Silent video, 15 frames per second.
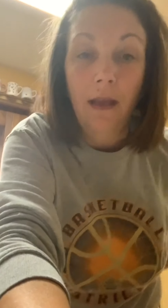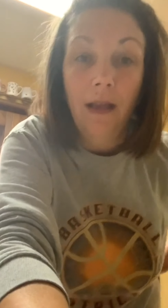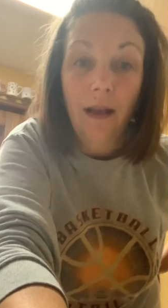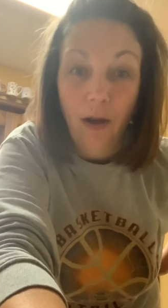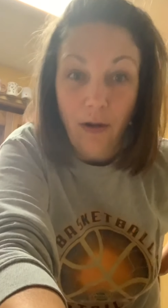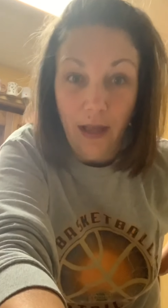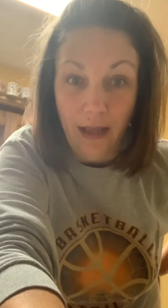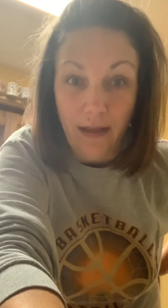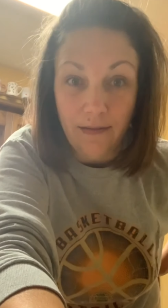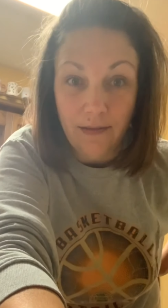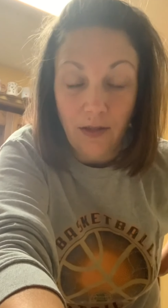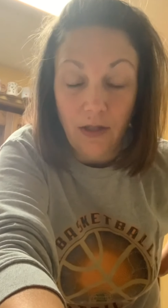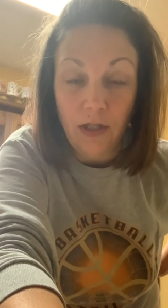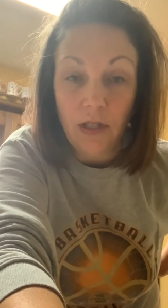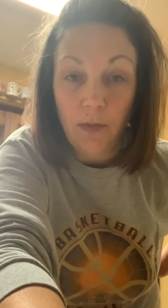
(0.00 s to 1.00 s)
Okay,
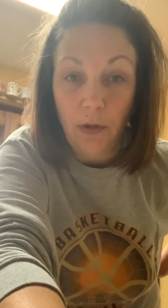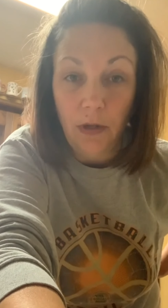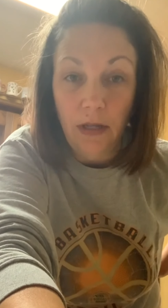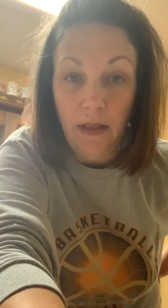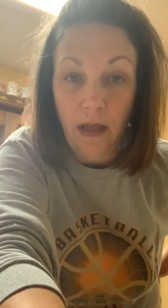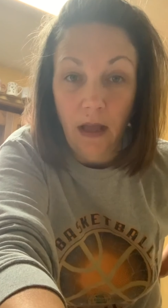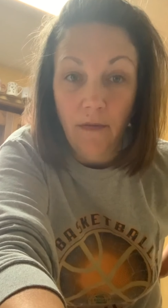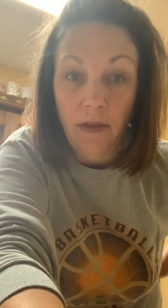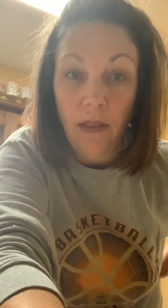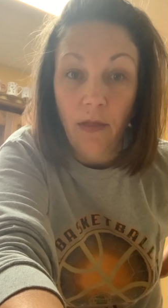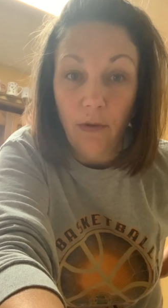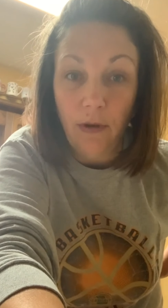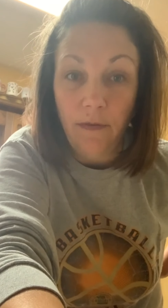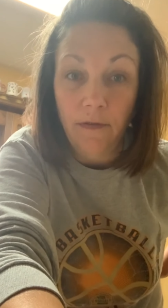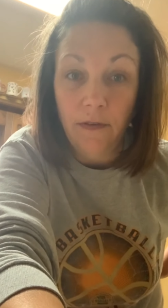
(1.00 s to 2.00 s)
so I just put it in the oven
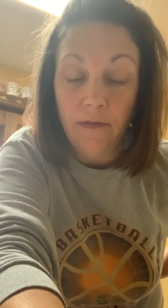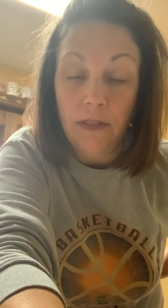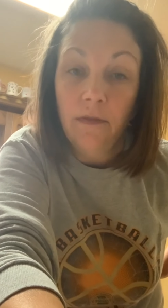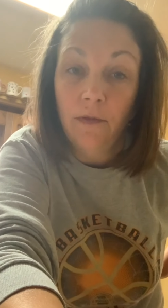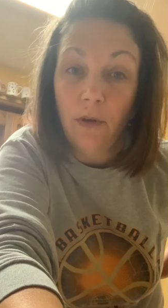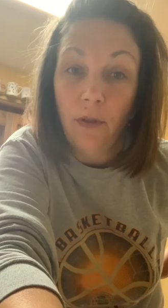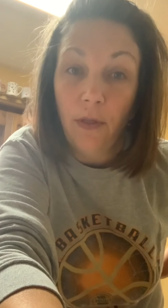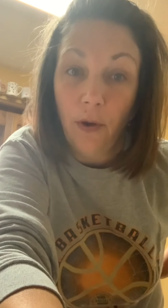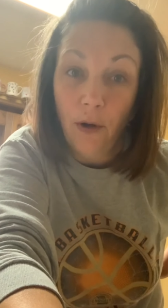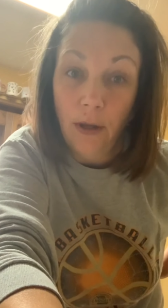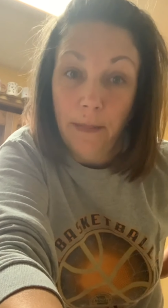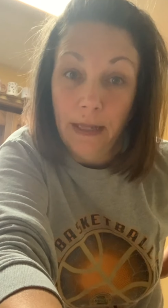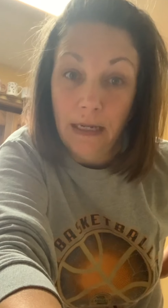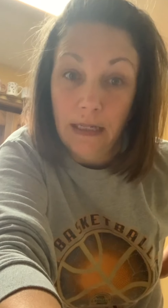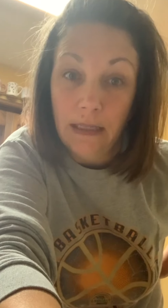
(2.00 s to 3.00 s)
350 for 30
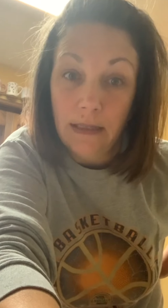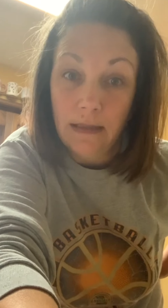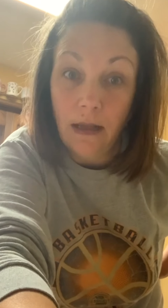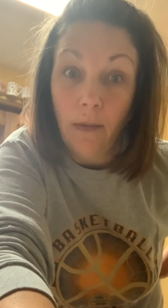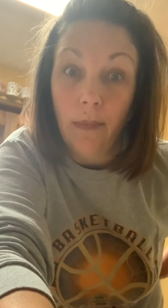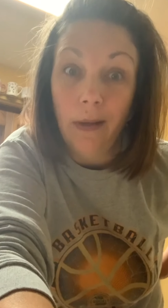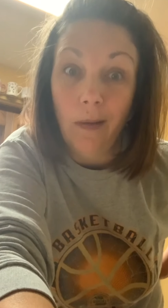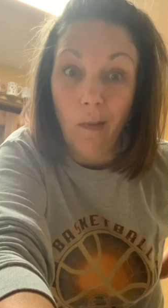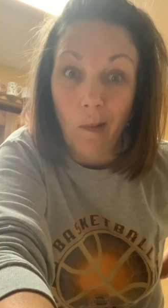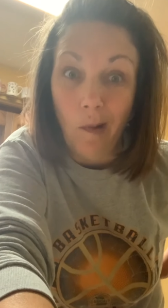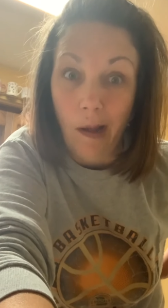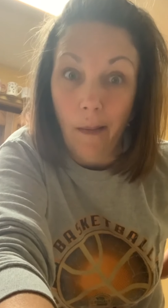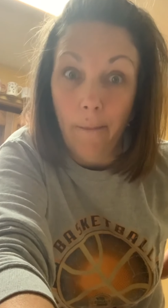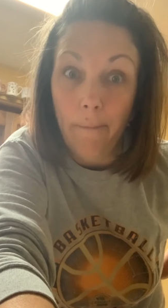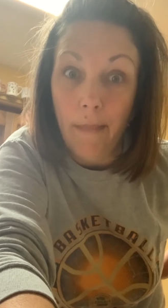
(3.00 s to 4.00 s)
minutes. I'll be
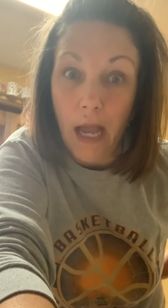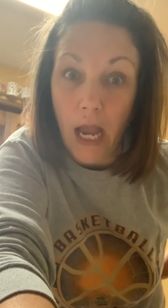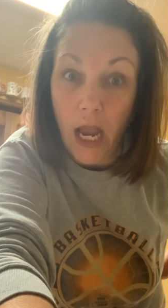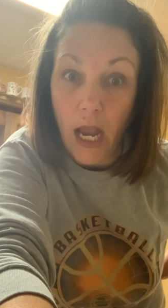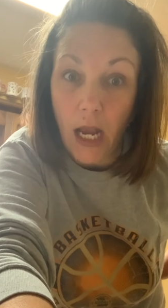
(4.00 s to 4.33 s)
right back.